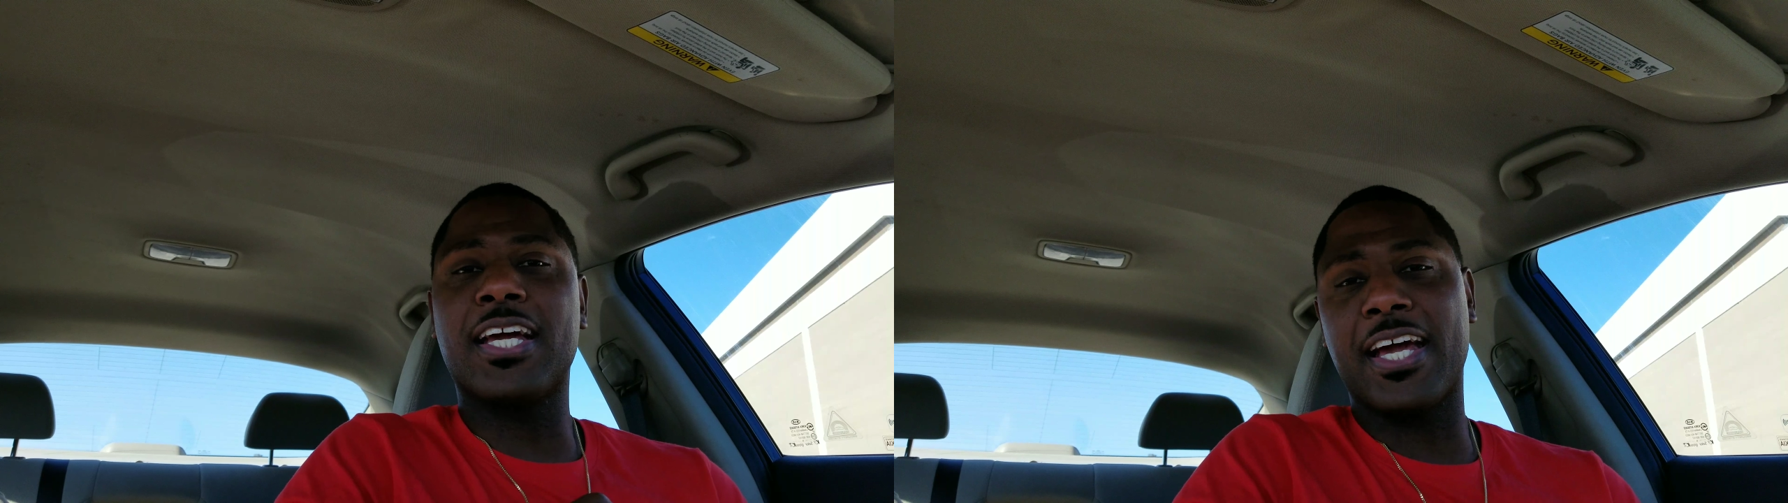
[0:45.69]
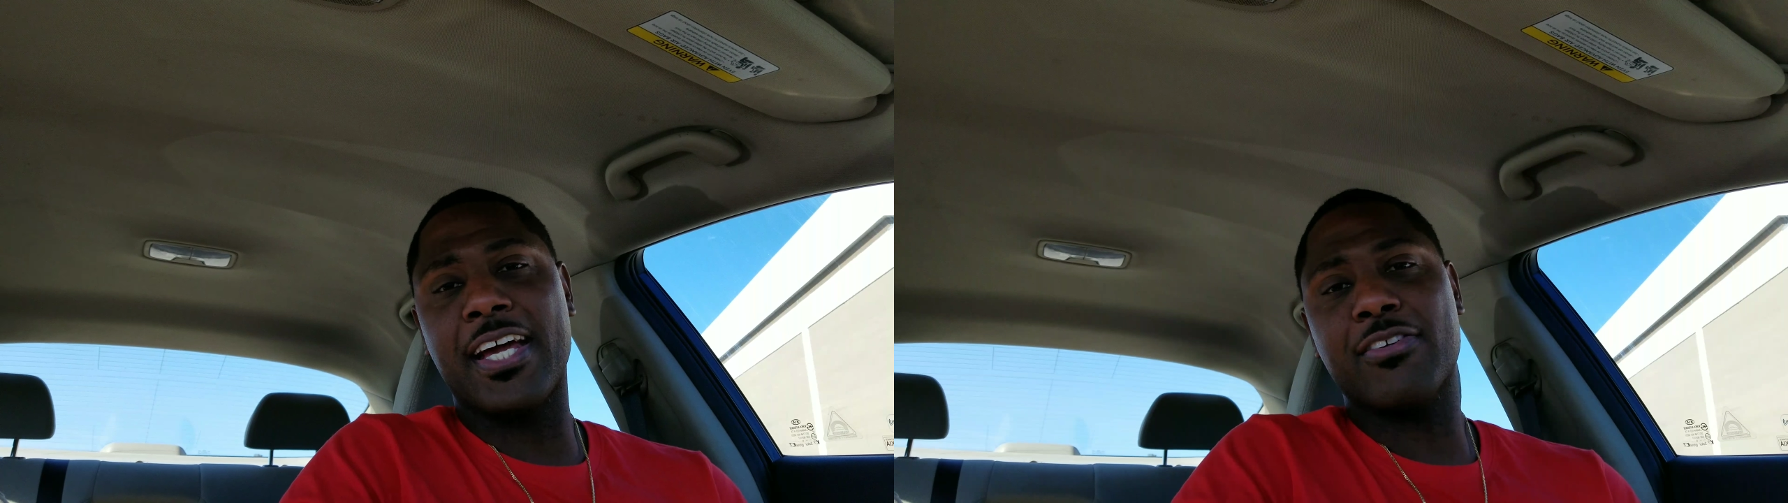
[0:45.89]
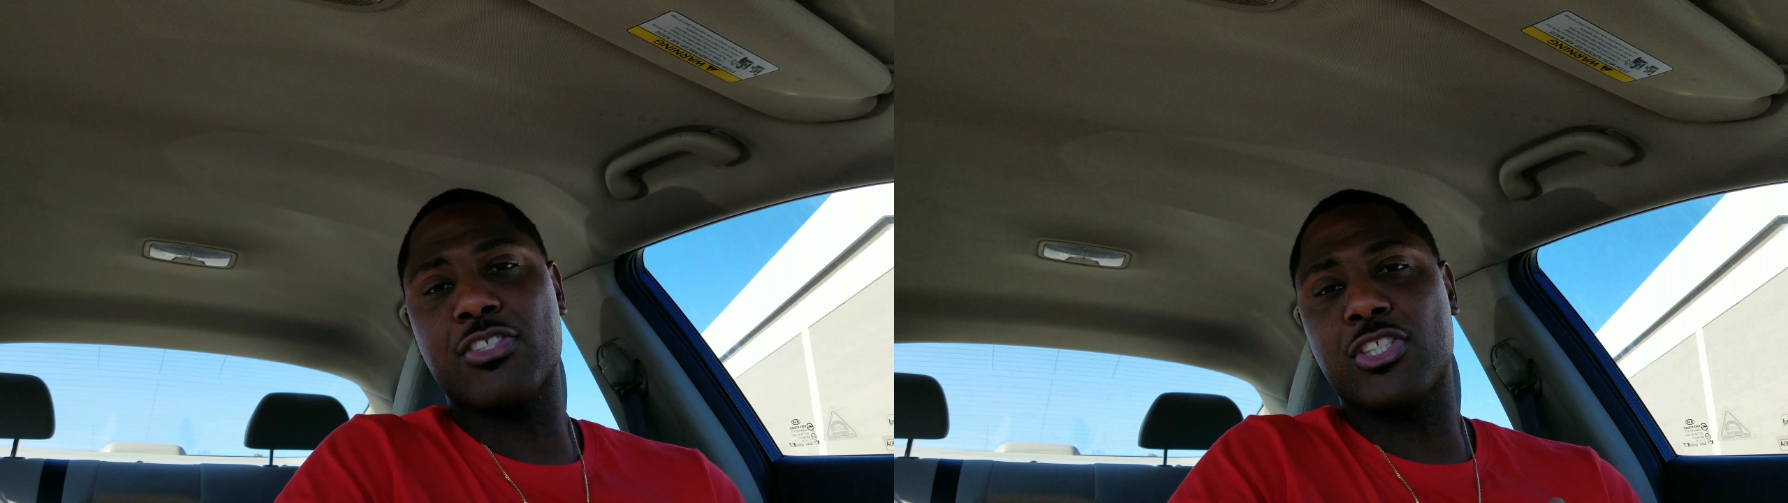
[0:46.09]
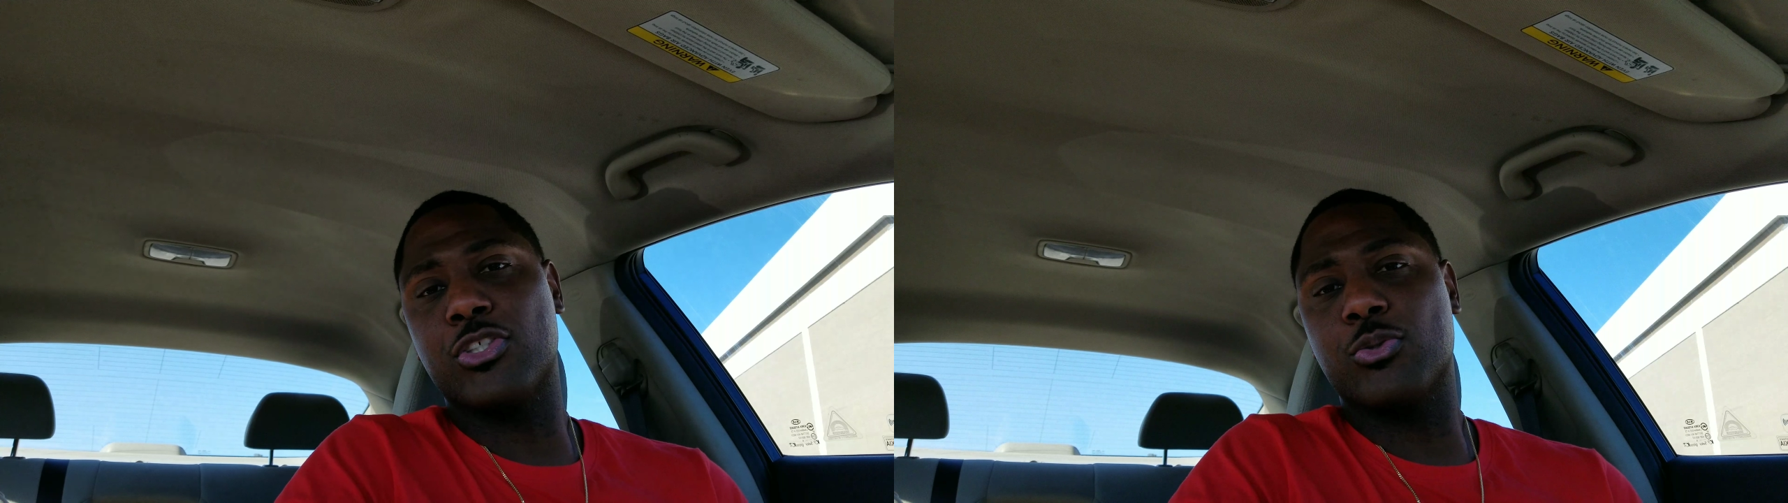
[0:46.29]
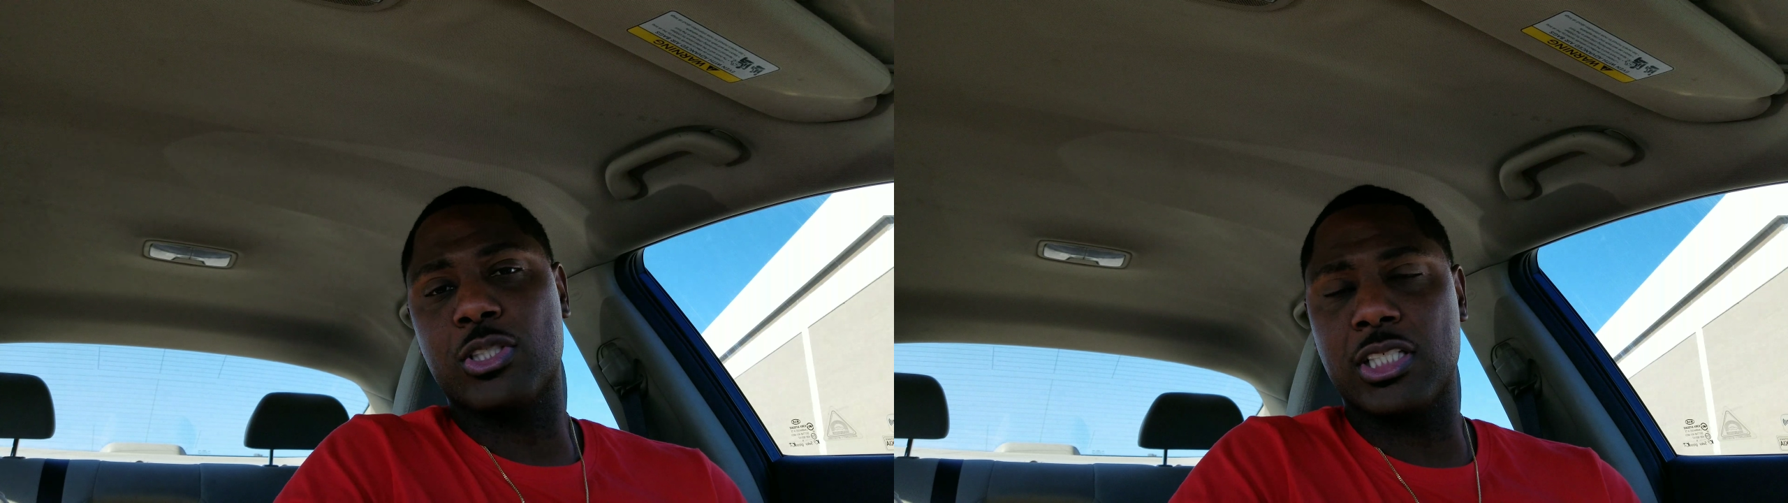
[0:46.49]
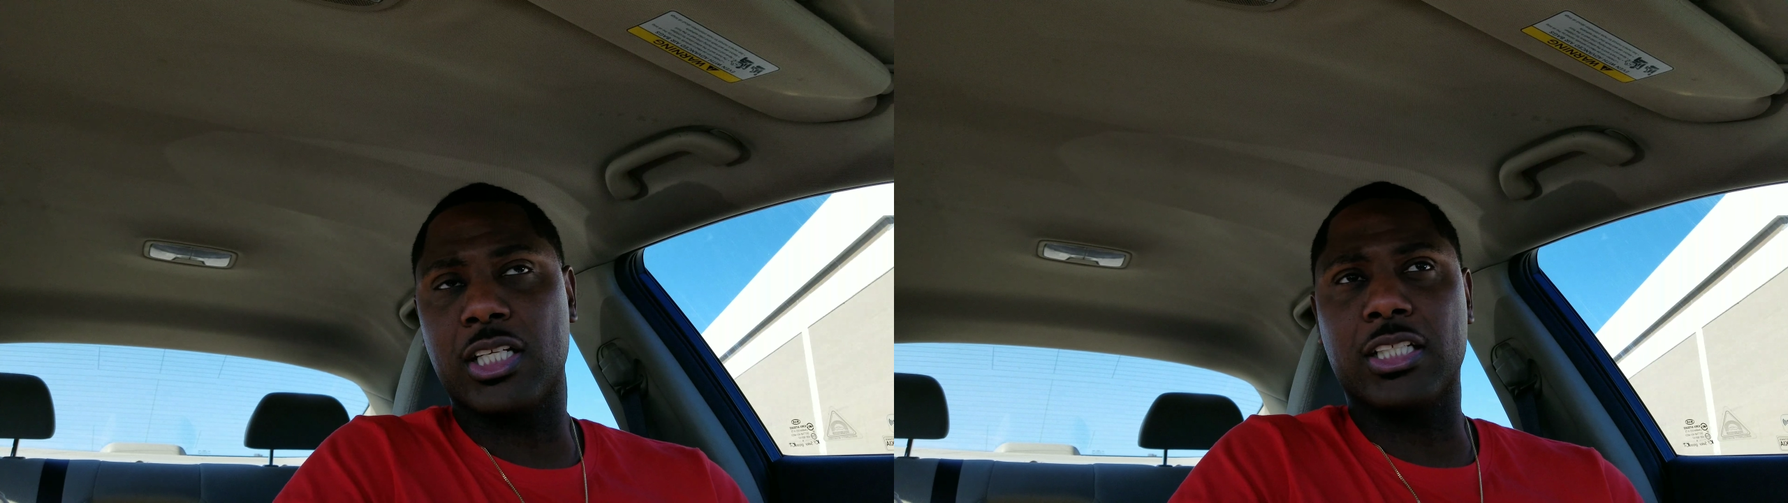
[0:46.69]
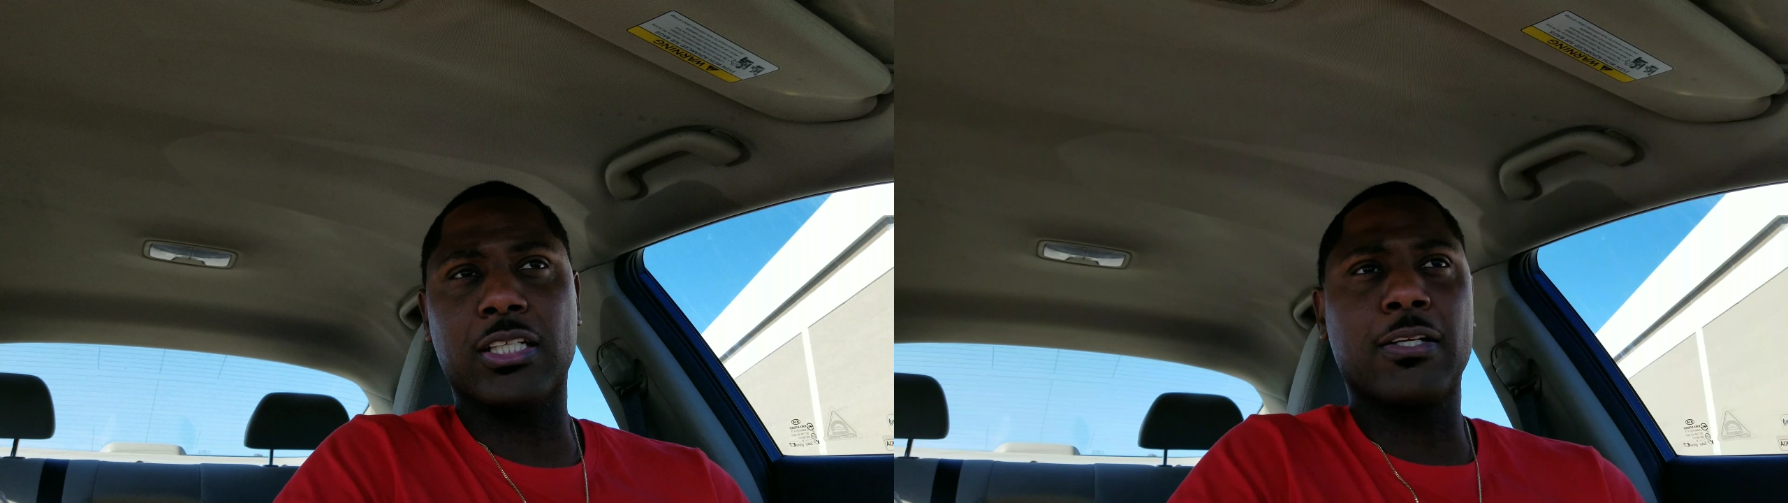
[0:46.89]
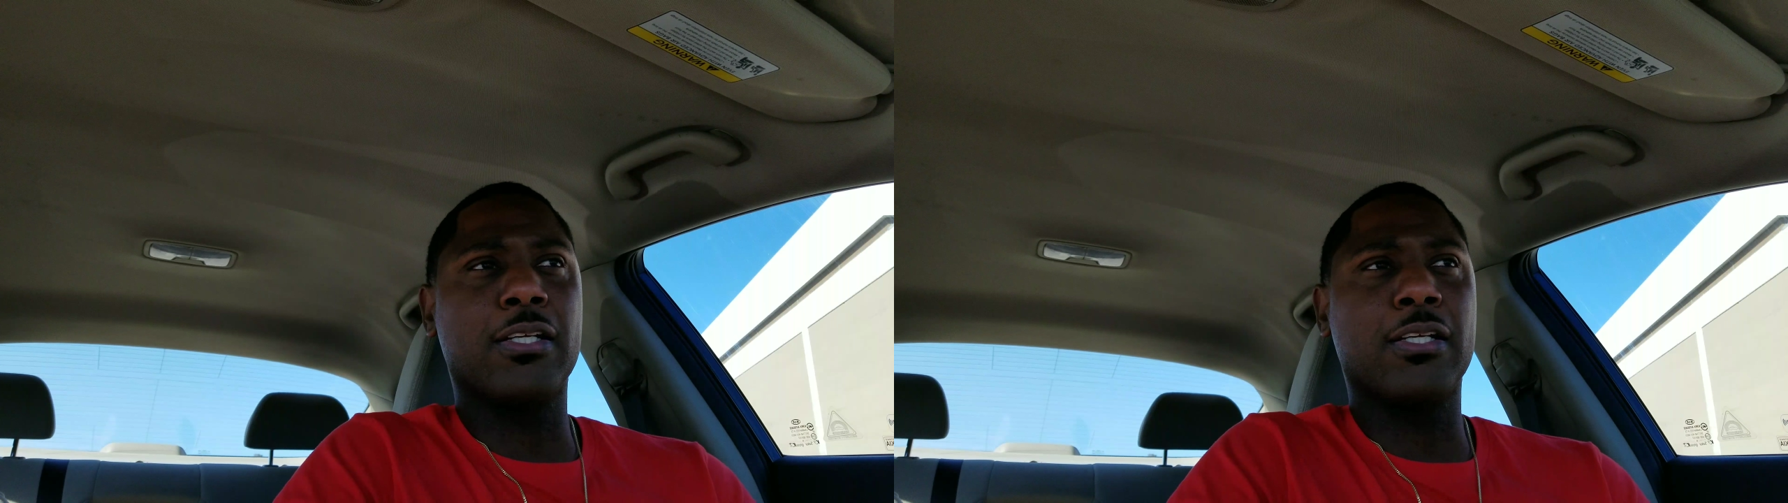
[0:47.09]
have still sitting.